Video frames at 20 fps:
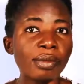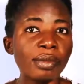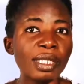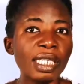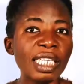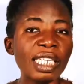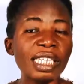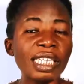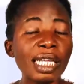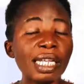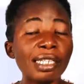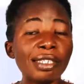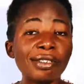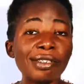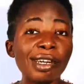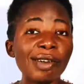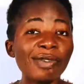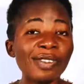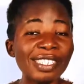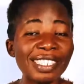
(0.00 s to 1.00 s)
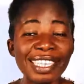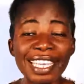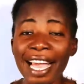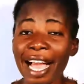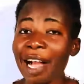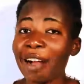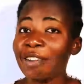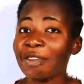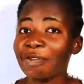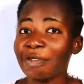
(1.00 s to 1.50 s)
In Nigeria, we say,
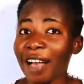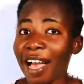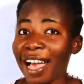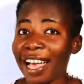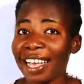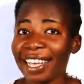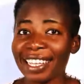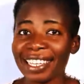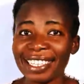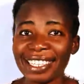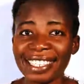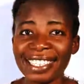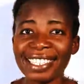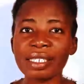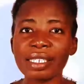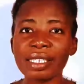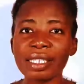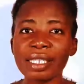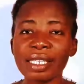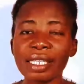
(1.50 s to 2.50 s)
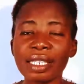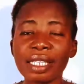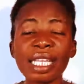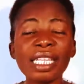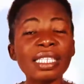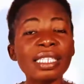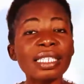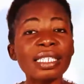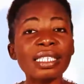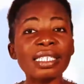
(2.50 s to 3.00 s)
how far?
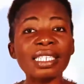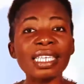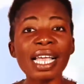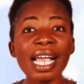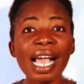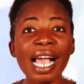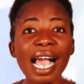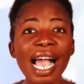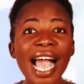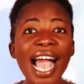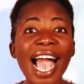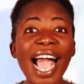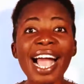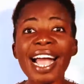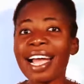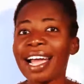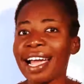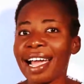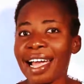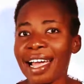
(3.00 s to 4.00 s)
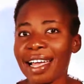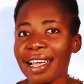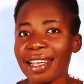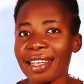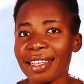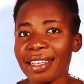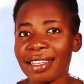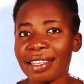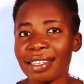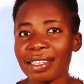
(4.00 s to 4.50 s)
That is ara.
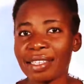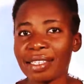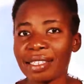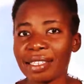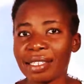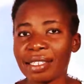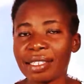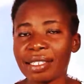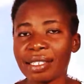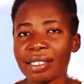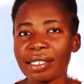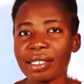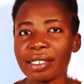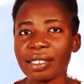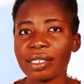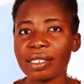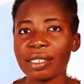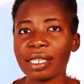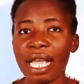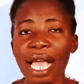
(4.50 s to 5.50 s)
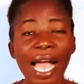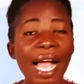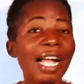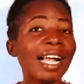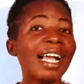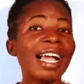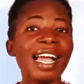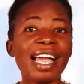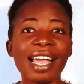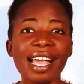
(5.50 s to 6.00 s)

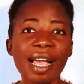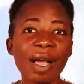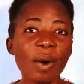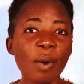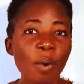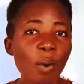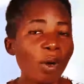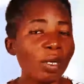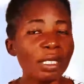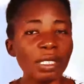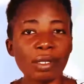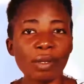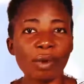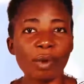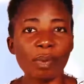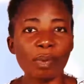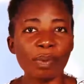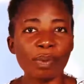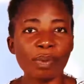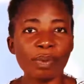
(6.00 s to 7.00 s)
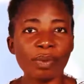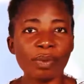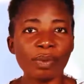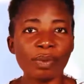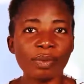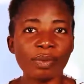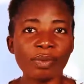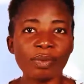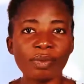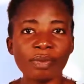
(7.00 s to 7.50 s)
Ara, what's up?
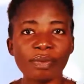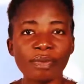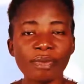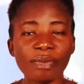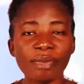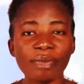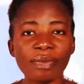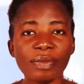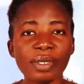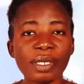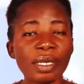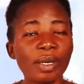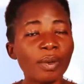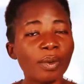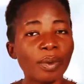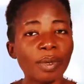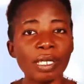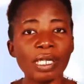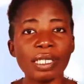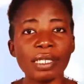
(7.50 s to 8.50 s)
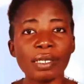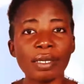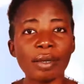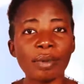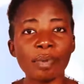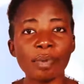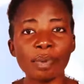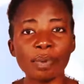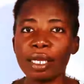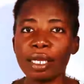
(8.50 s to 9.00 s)
What's
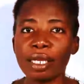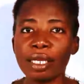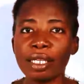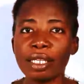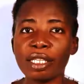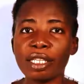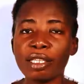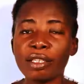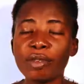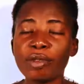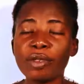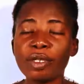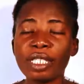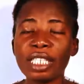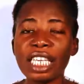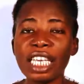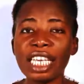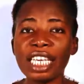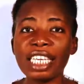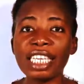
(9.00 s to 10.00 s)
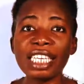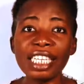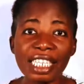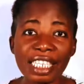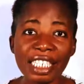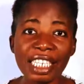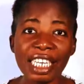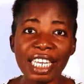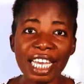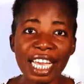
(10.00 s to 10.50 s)
up? You could say,
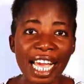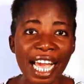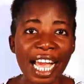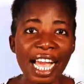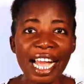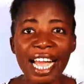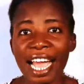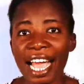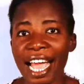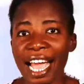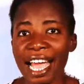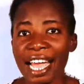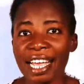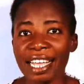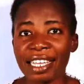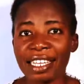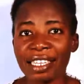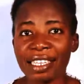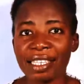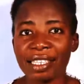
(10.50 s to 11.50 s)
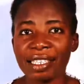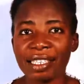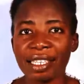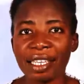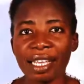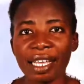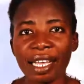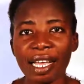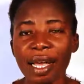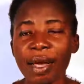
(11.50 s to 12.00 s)
ije ara.
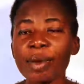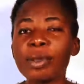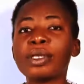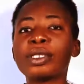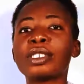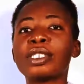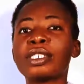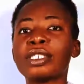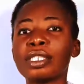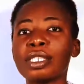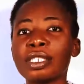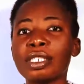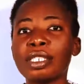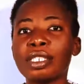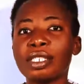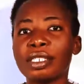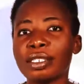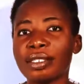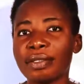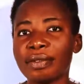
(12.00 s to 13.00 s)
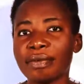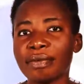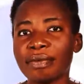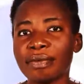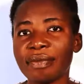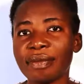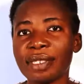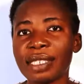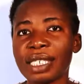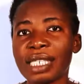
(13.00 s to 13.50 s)
How is journey?
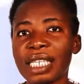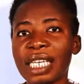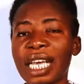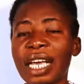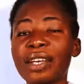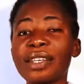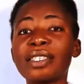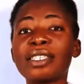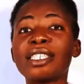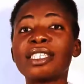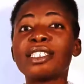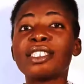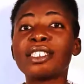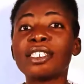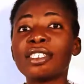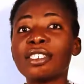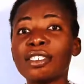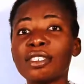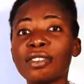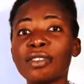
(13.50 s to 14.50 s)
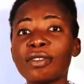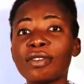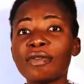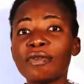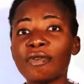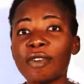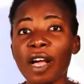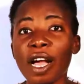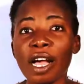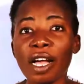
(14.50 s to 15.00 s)
How is the journey so
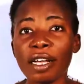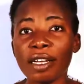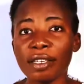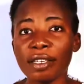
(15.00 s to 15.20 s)
far?